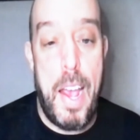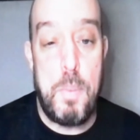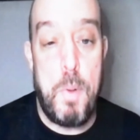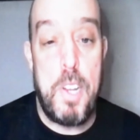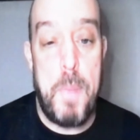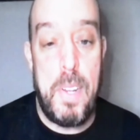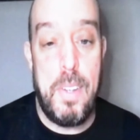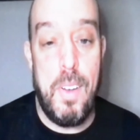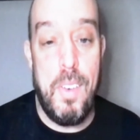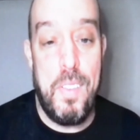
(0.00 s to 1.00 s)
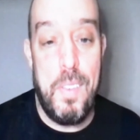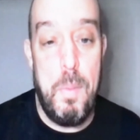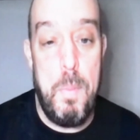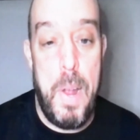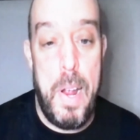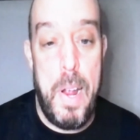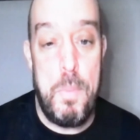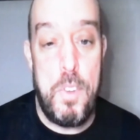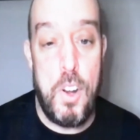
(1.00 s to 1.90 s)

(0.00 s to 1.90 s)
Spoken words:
expressed myself made him turn